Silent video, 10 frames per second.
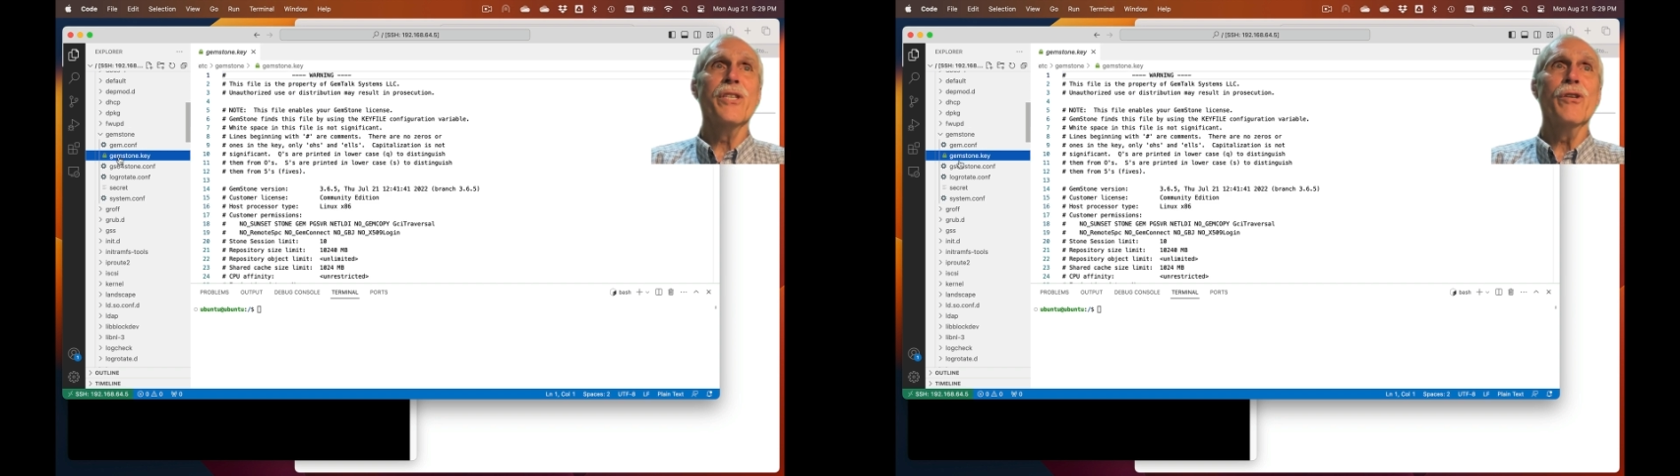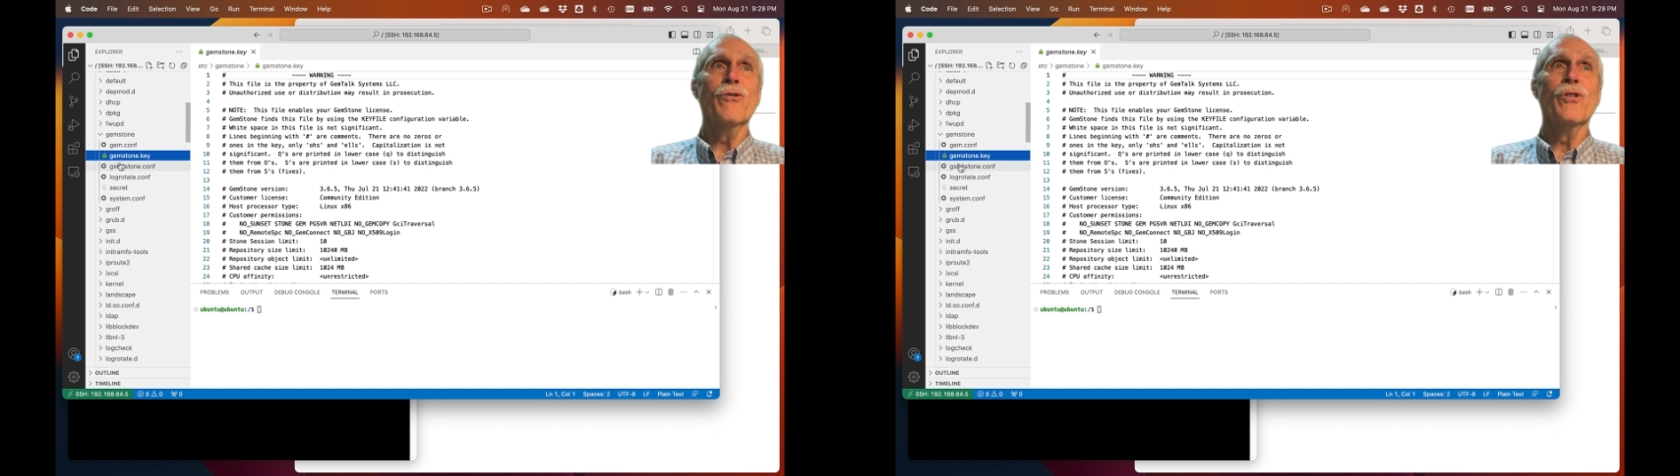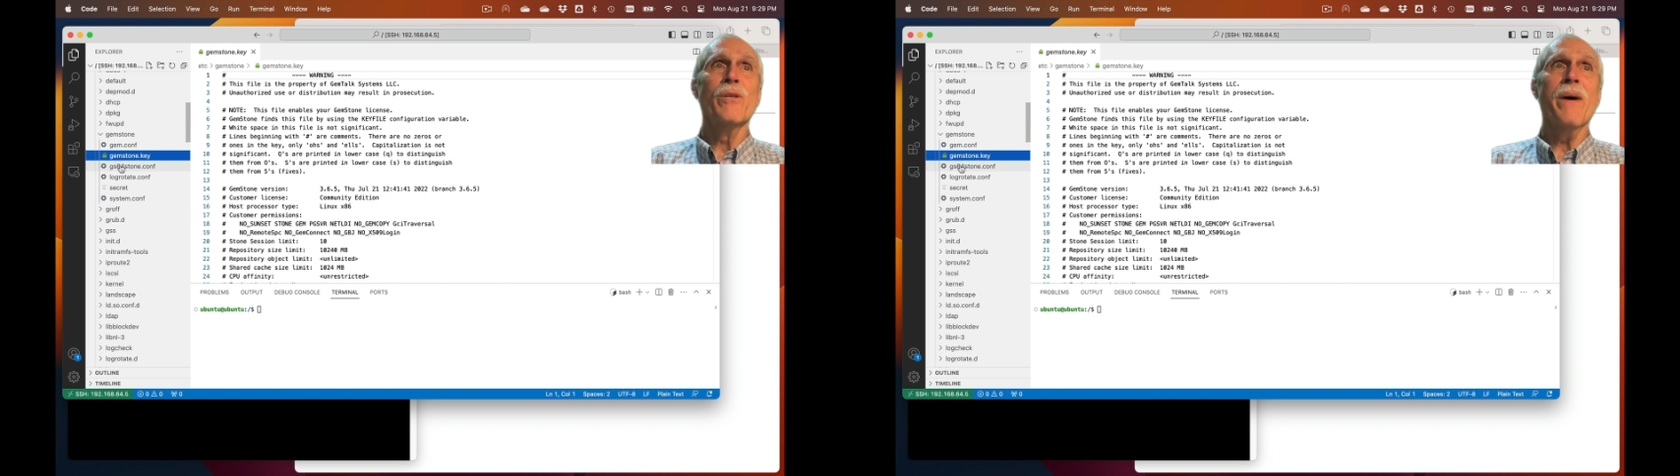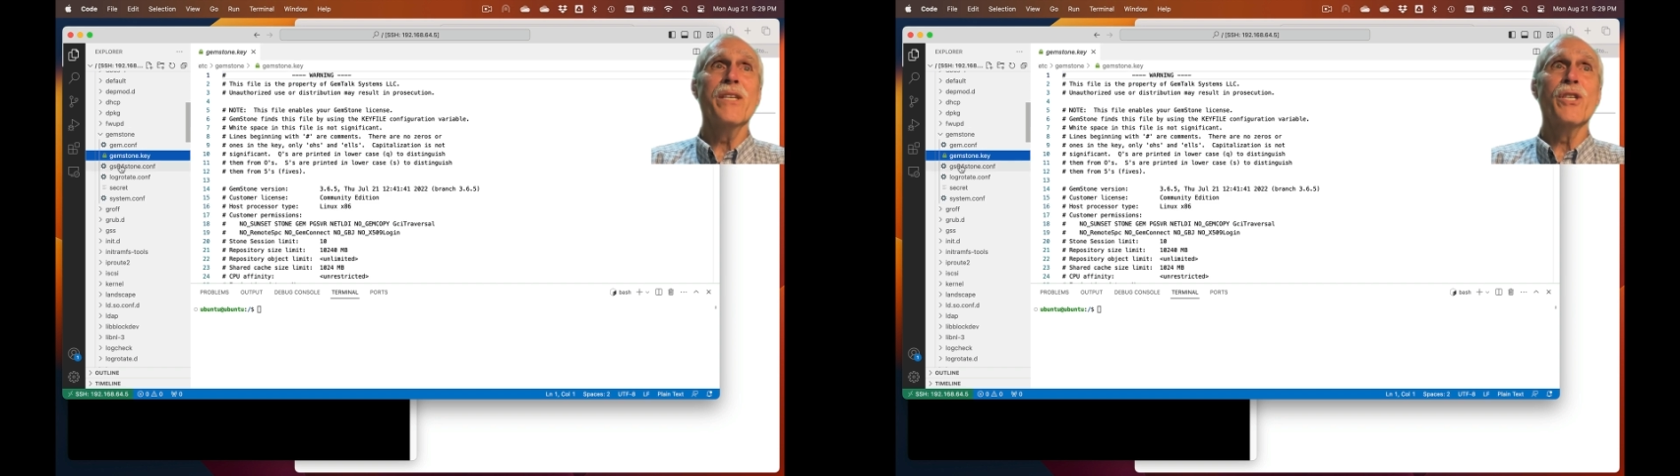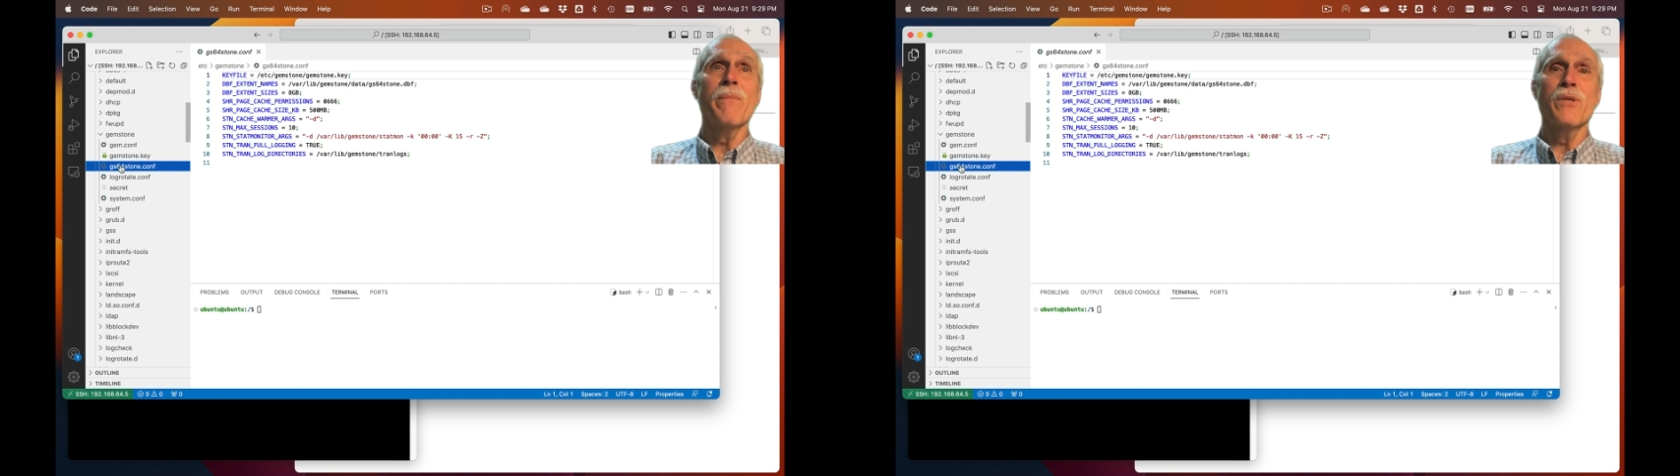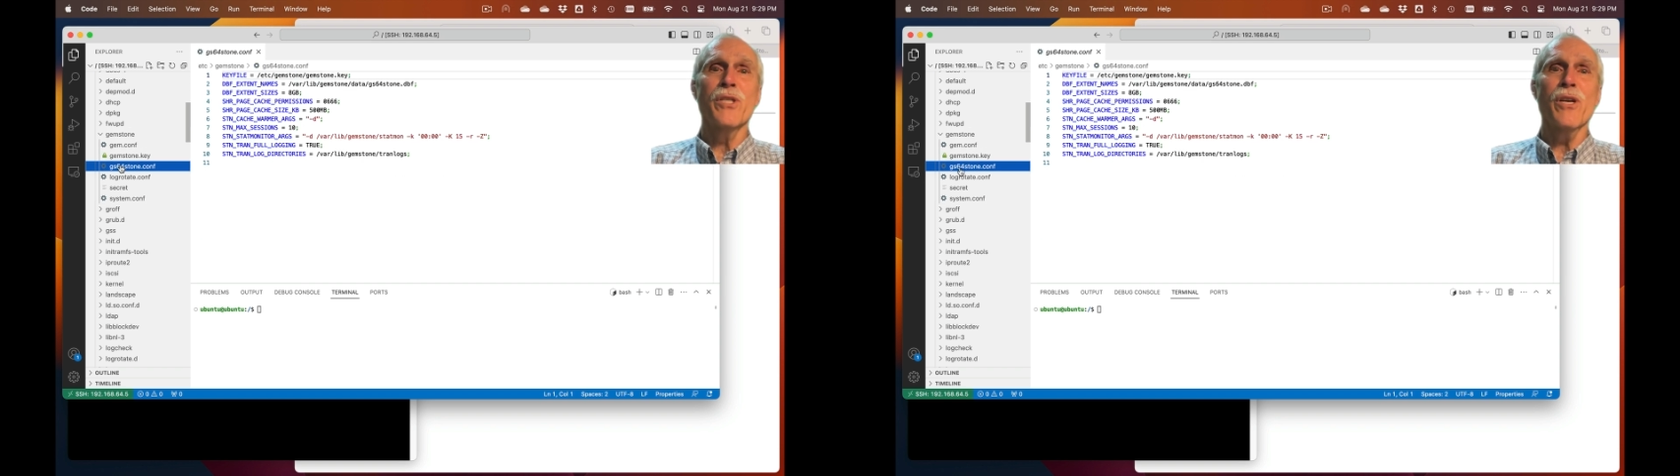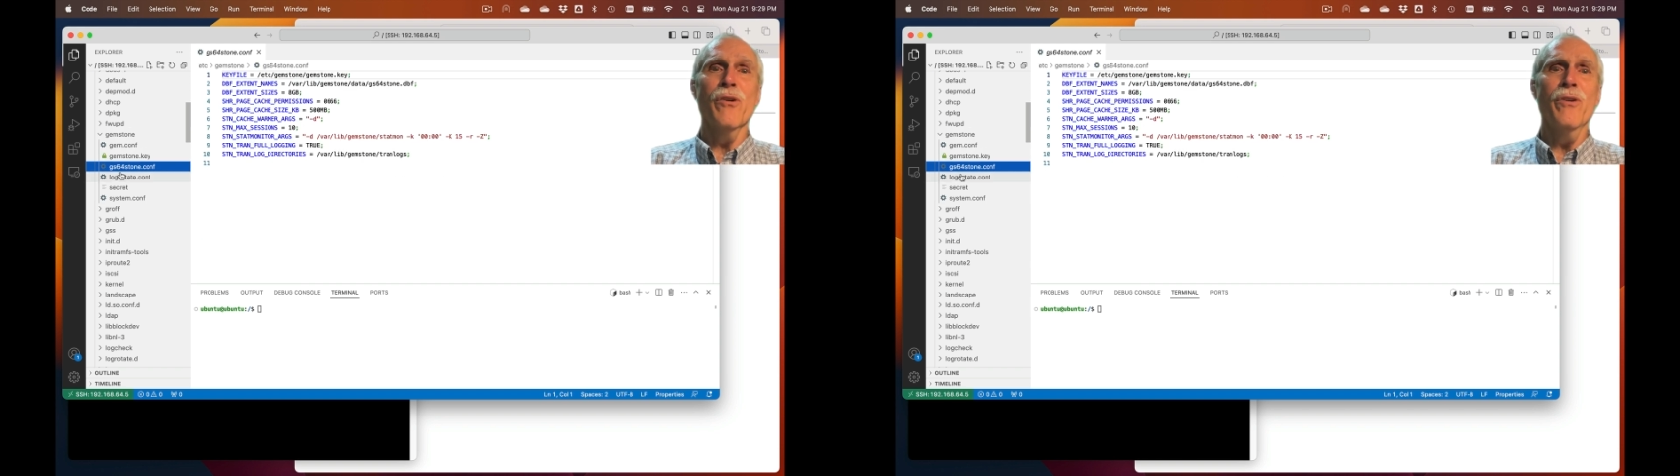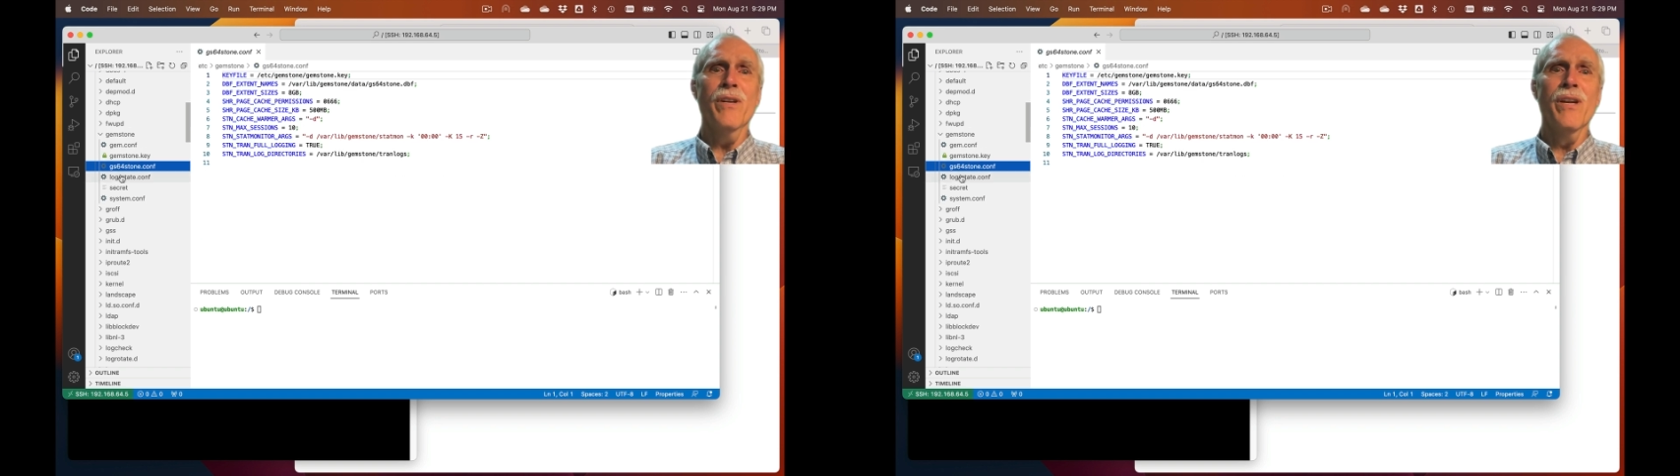used by
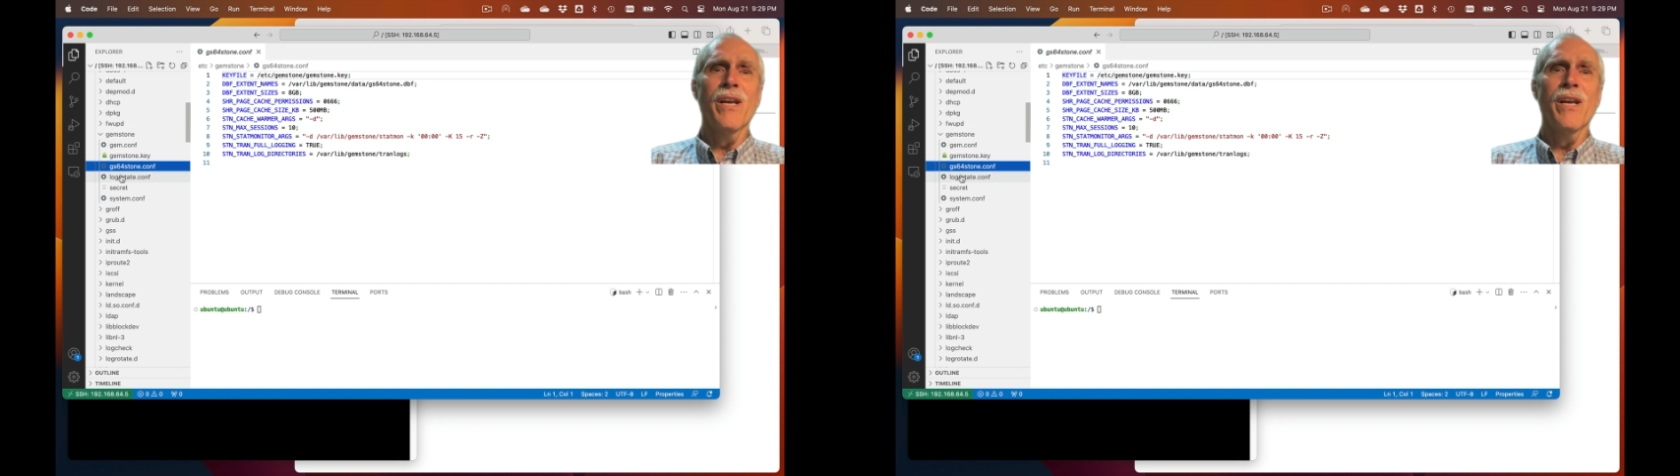GemStone.